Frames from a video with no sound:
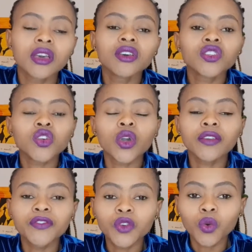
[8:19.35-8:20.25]
So
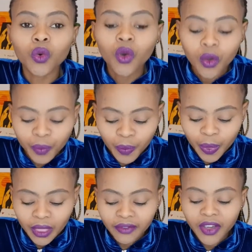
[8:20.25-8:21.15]
if you,
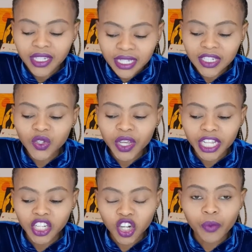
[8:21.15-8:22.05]
for instance, you're in
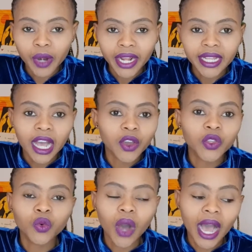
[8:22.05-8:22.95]
a job right now,
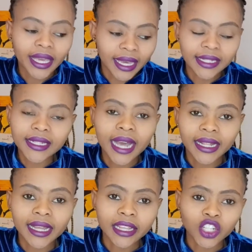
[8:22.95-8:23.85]
you are getting
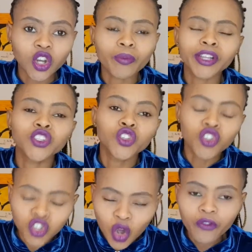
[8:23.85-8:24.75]
another job, but you
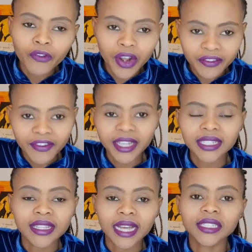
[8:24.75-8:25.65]
know for a
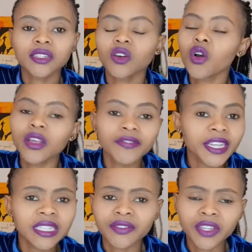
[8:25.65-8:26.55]
fact that, or in
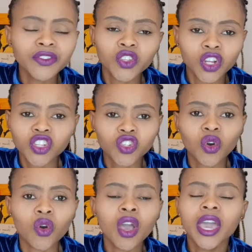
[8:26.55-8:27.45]
fact, even if you're not
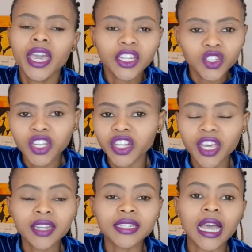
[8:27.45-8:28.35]
sure, in a
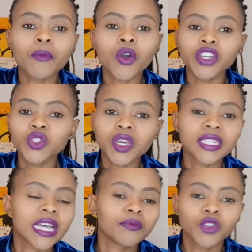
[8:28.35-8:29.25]
year's time or in 2 years'
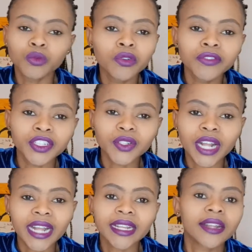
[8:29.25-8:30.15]
time, you're moving to
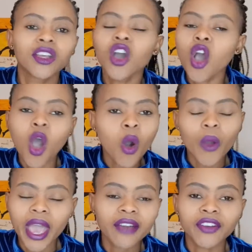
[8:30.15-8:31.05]
London or
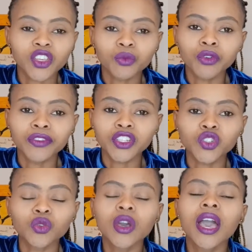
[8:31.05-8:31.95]
wherever you're moving
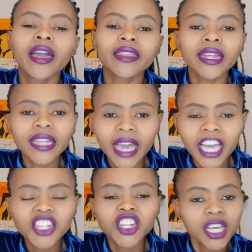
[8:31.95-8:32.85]
to, then
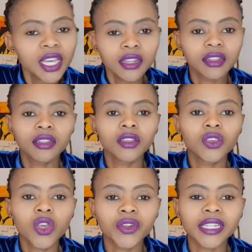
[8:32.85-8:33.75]
cash in
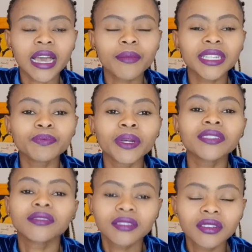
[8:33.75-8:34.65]
your retirement,
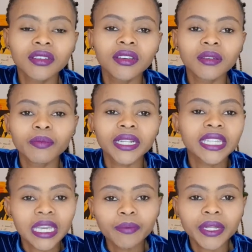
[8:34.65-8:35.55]
but
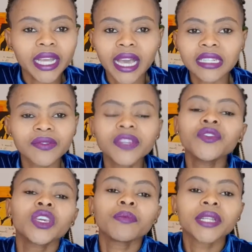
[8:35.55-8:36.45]
keep it, guys. Even if
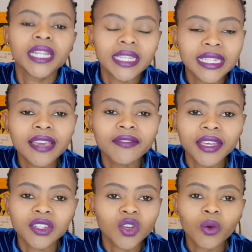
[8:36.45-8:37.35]
you keep it in a
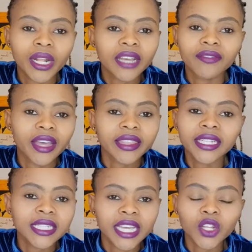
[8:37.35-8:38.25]
savings or whatever,
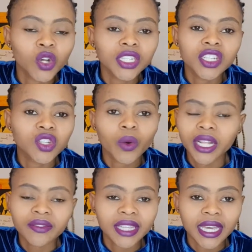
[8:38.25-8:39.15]
30-day notice or
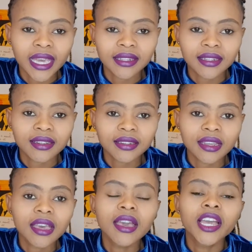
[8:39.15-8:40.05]
whatever the case is,
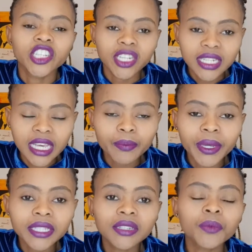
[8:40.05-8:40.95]
just keep
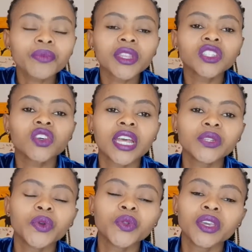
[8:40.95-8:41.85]
it so that
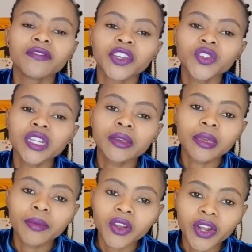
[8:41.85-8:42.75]
when you eventually
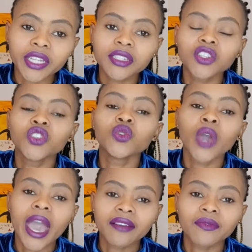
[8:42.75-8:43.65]
immigrate, you
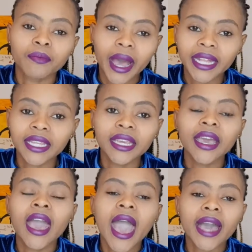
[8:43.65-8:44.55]
have
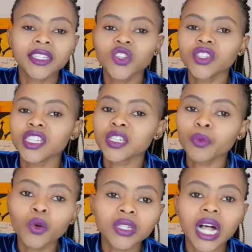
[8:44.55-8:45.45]
money at your
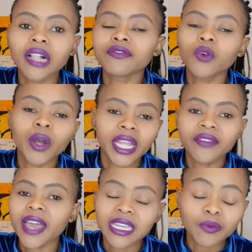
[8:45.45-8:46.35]
disposal for whatever
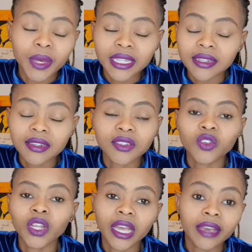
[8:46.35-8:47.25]
expenses you're
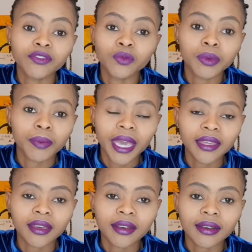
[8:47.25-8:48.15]
going to have to be
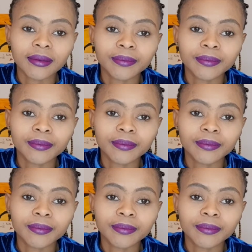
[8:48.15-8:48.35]
paying.